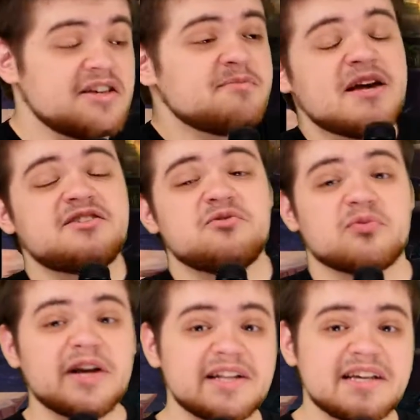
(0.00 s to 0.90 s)
this makes it
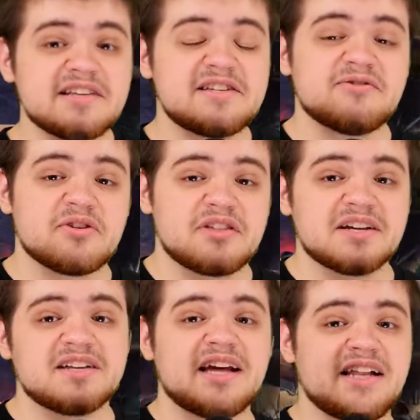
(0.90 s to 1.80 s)
real easy for
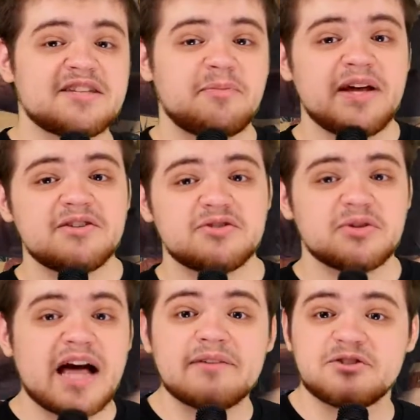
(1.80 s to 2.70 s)
things like Let's Plays or
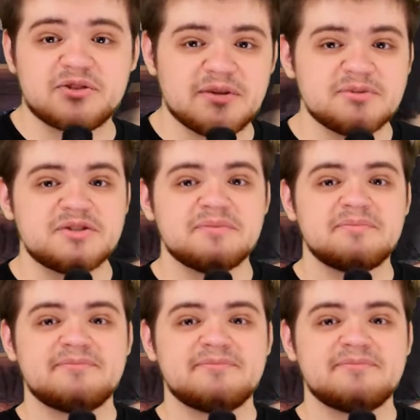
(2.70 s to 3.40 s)
live streams.